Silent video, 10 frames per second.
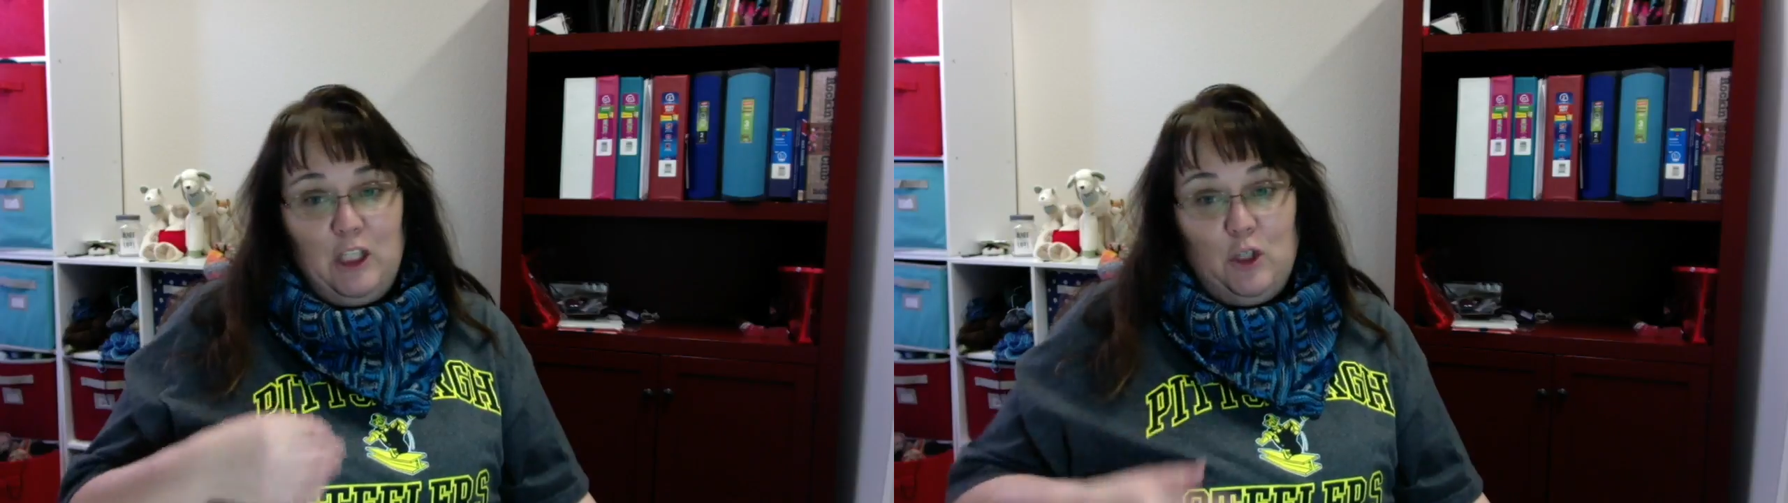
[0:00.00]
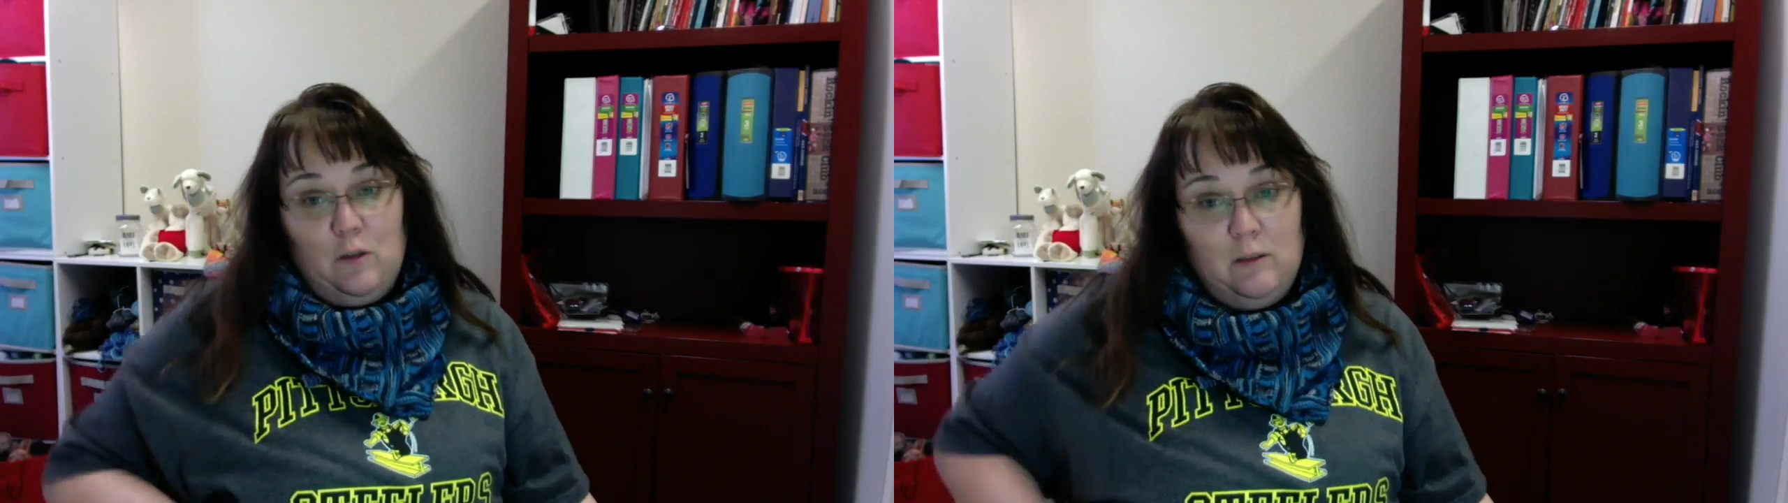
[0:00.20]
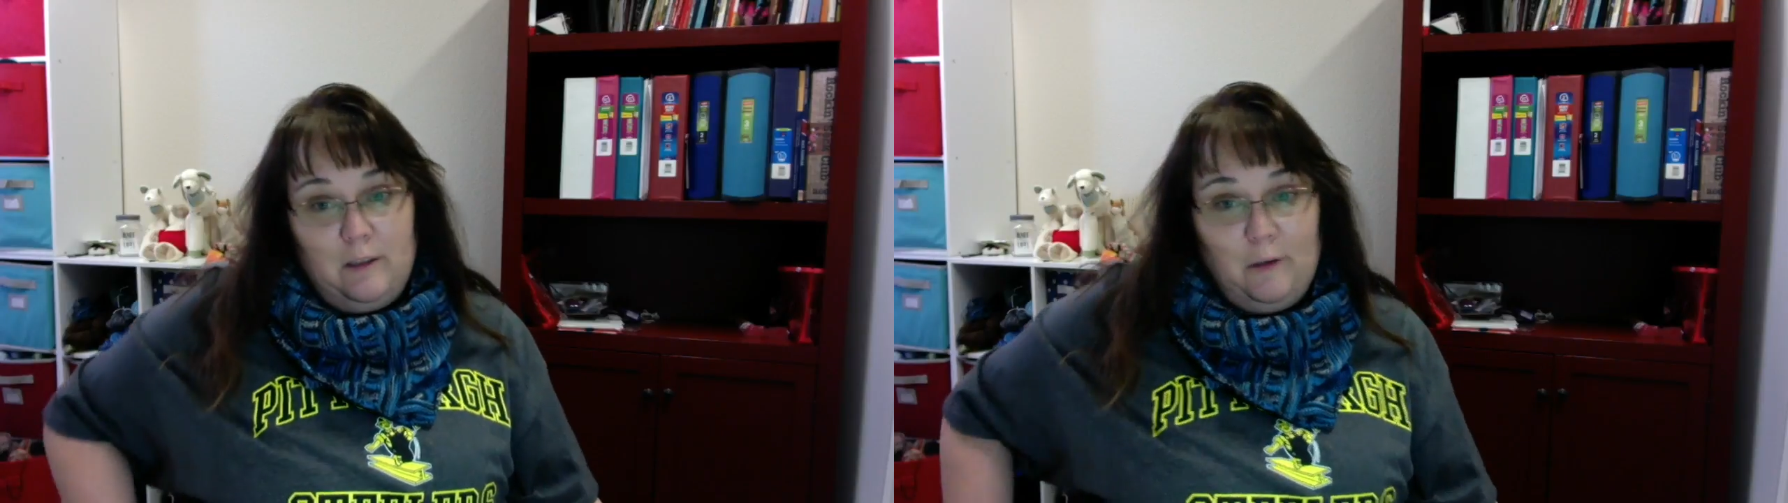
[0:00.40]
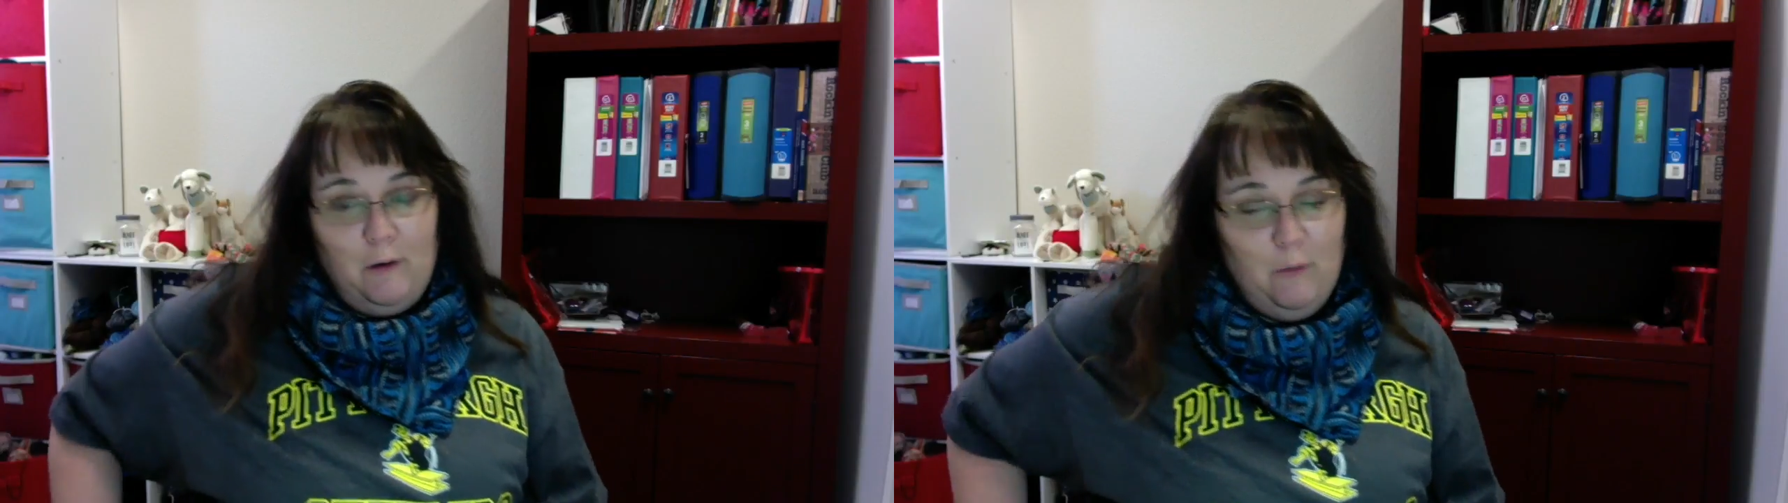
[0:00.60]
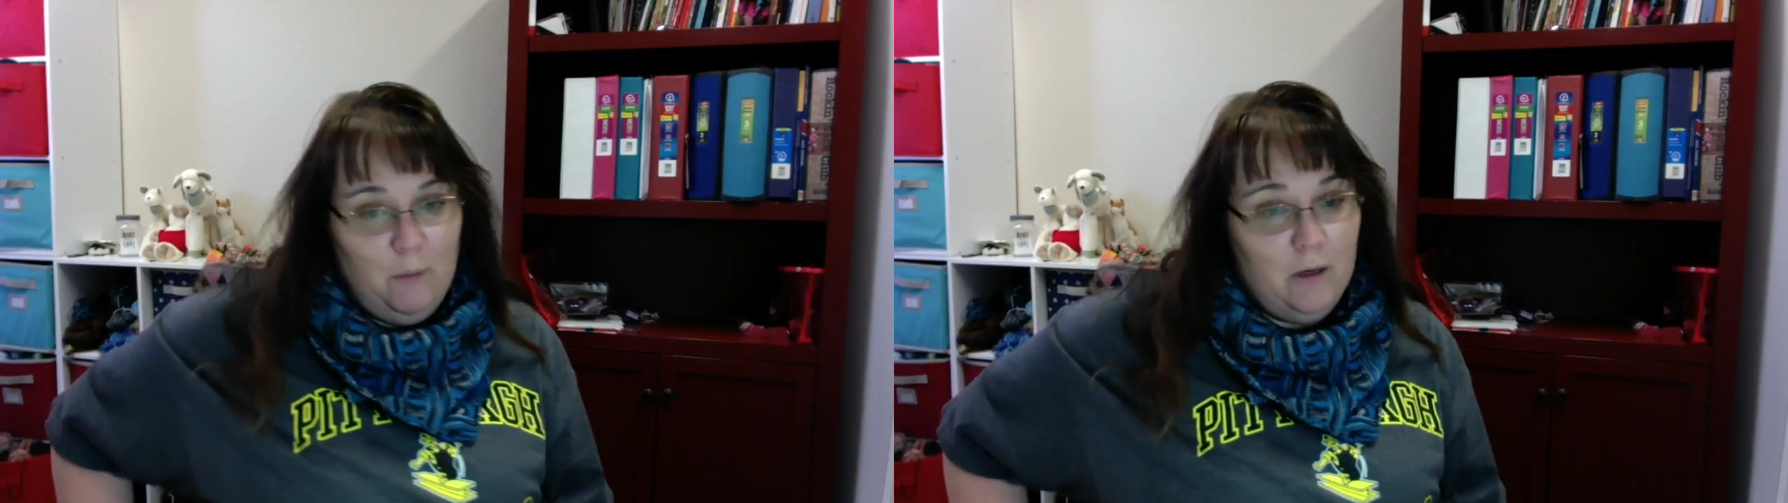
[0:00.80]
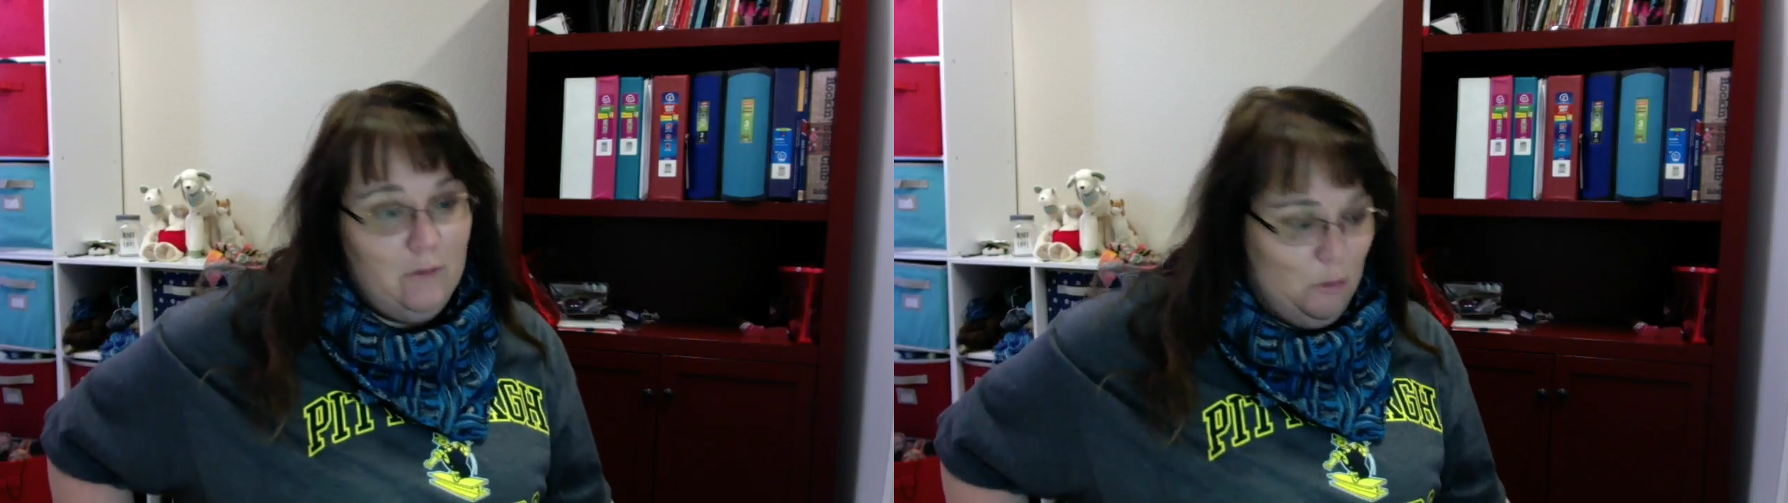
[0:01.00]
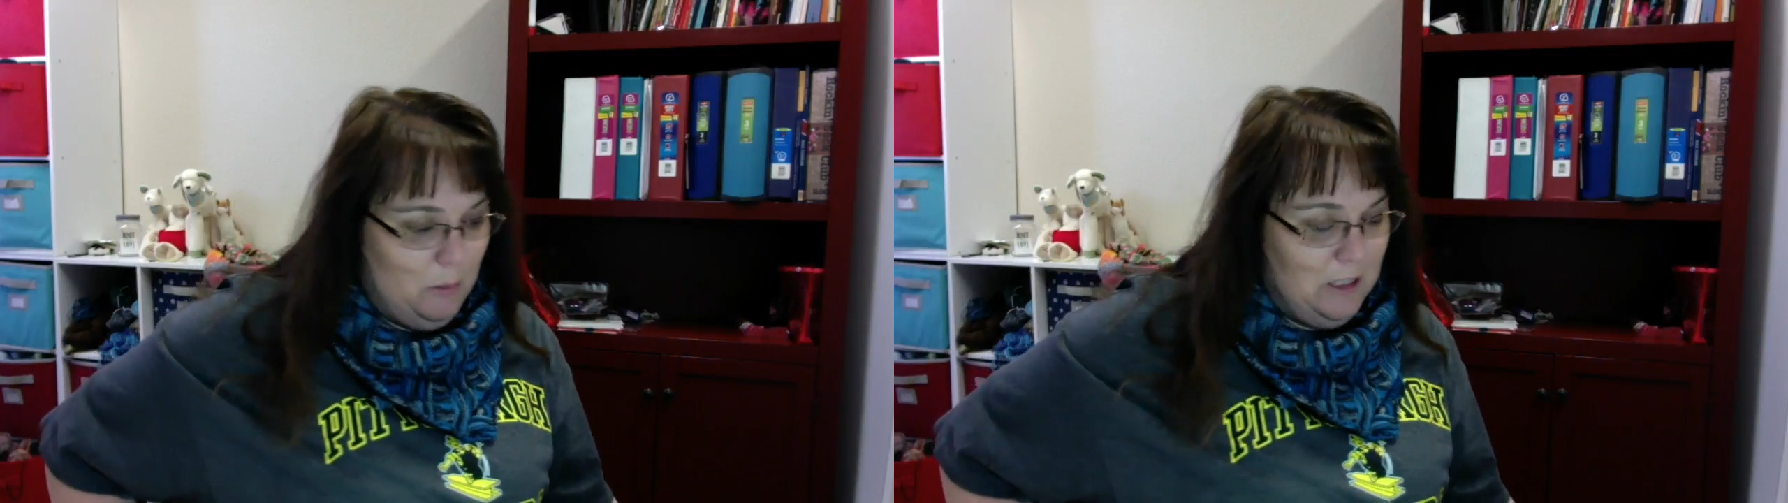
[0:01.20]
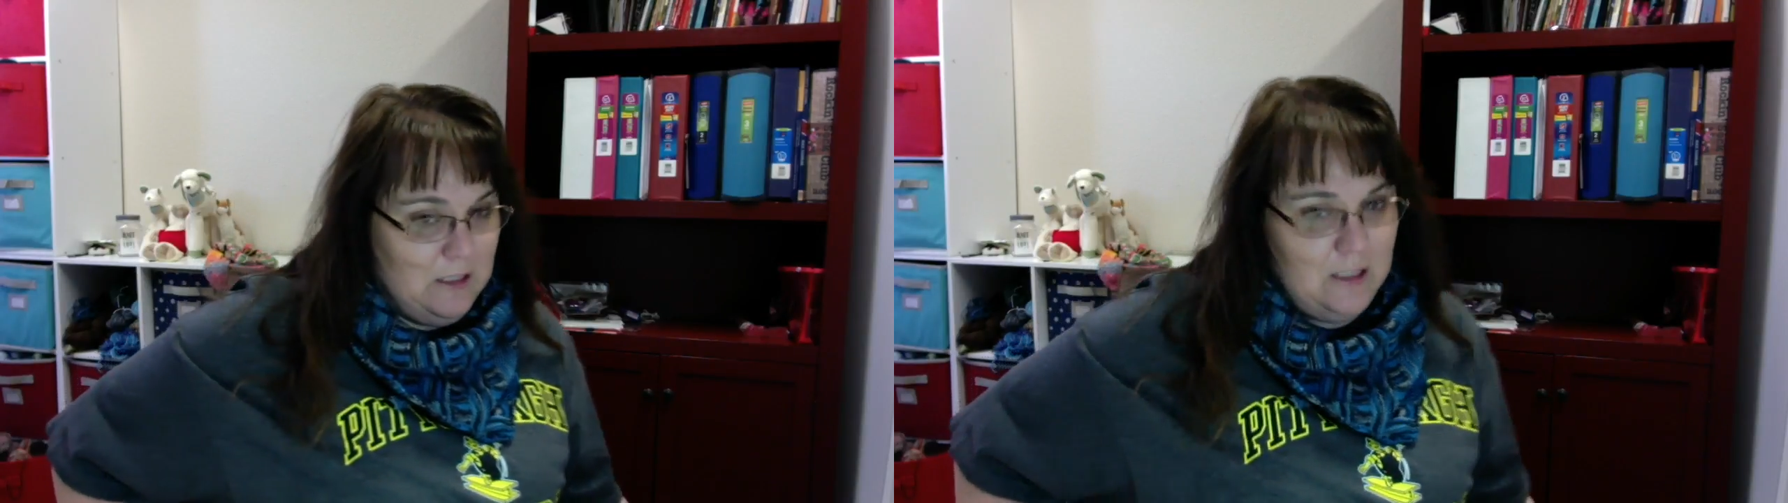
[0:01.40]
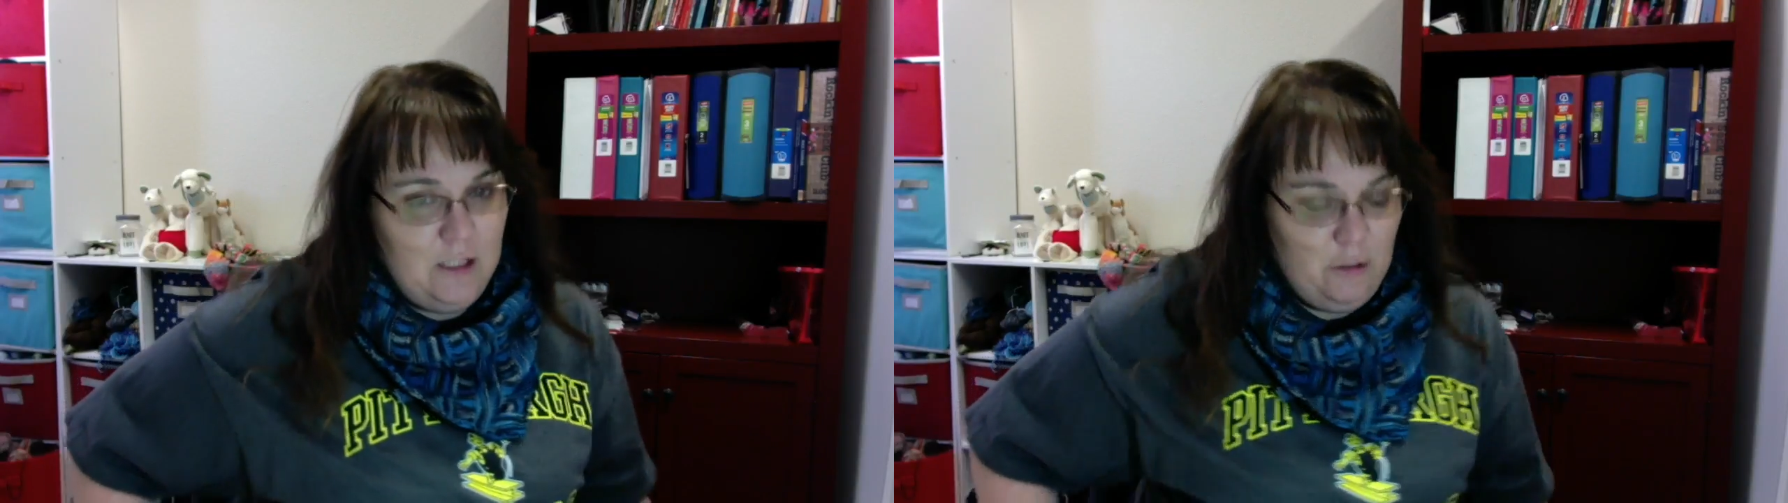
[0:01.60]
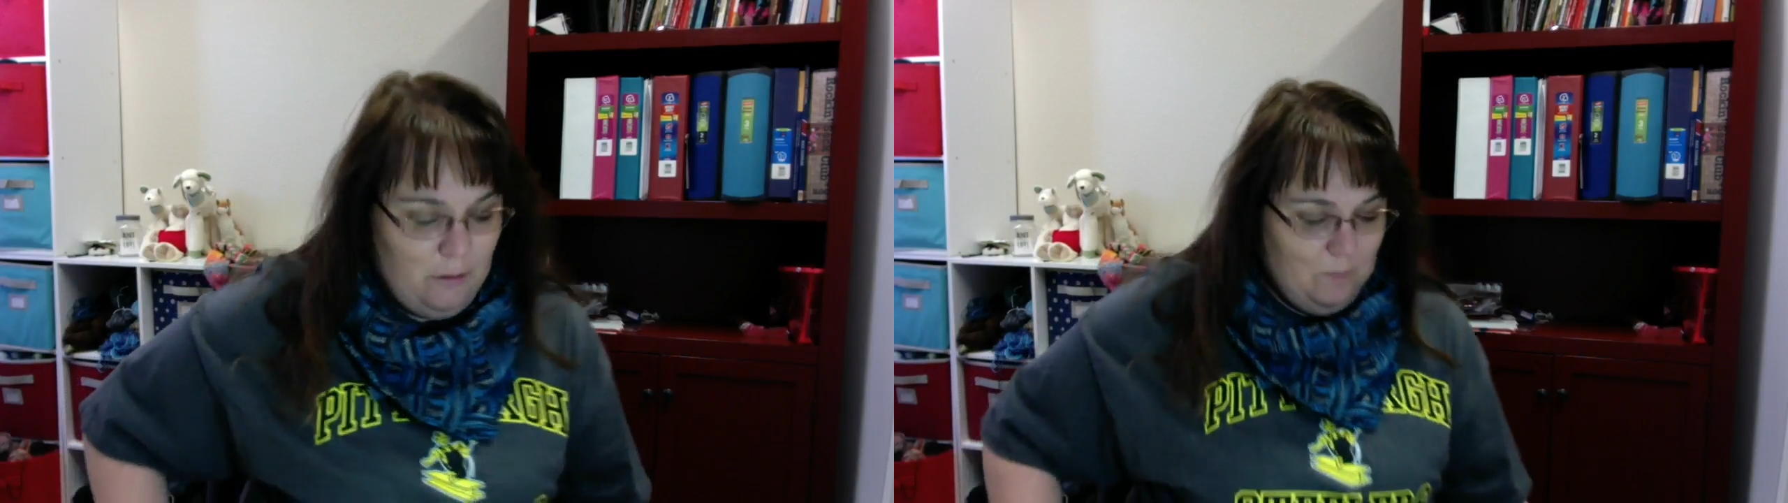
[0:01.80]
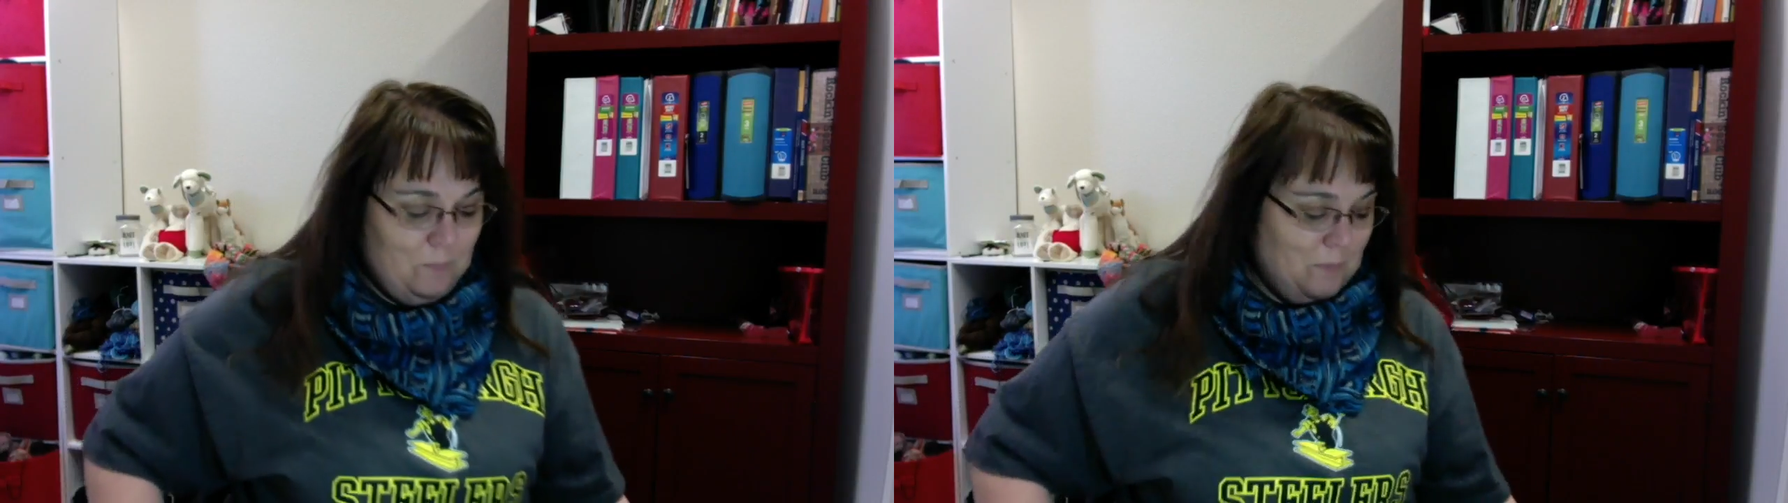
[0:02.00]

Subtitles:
circles on the ground where nobody can see her.